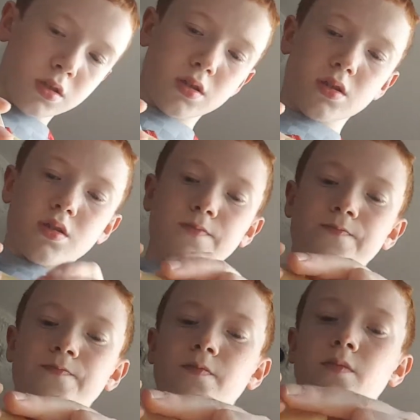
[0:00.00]
Yeah,
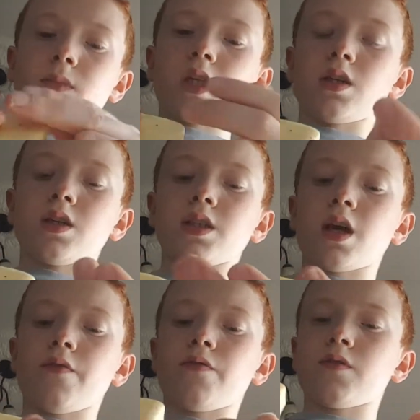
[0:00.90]
these
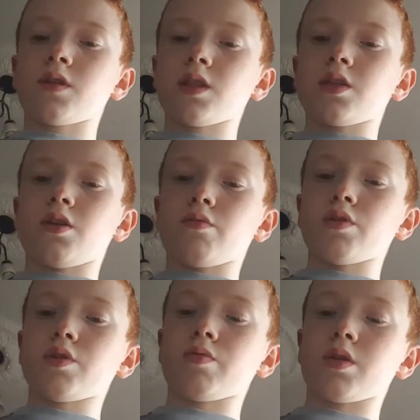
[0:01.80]
are the
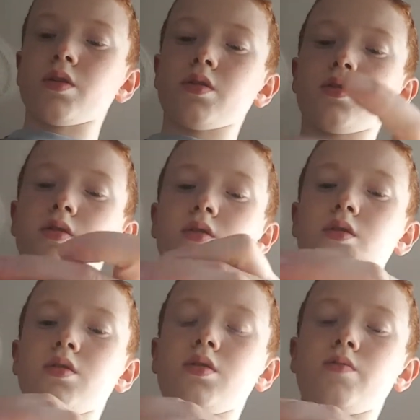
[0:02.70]
ones with
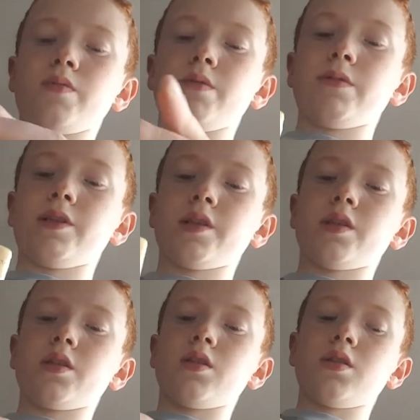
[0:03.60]
good BBs in it.